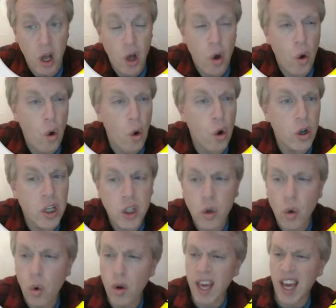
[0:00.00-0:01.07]
or
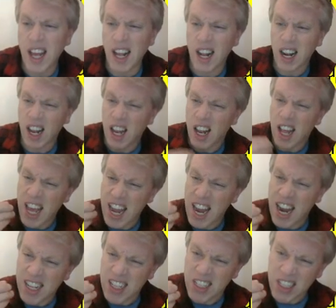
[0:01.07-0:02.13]
talking in
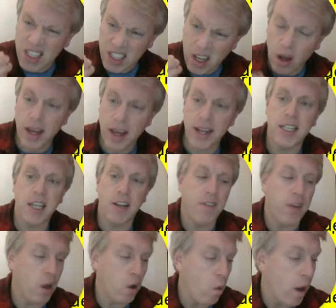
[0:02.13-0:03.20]
a
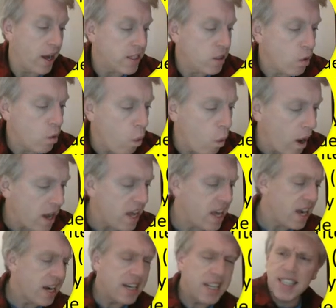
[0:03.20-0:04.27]
scientific way. So quite a
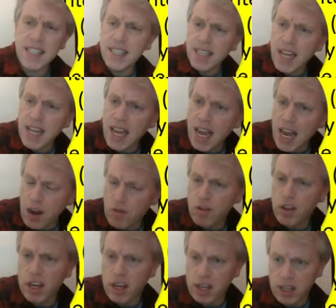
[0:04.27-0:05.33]

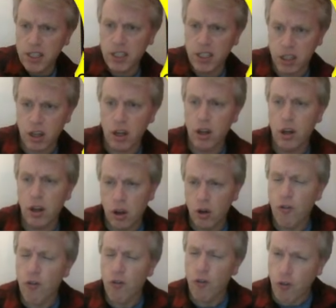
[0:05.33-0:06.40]
serious,
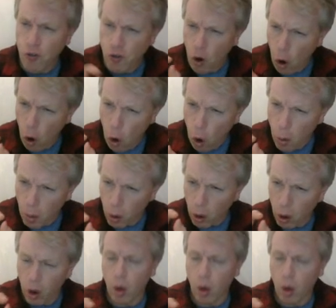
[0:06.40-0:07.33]
formal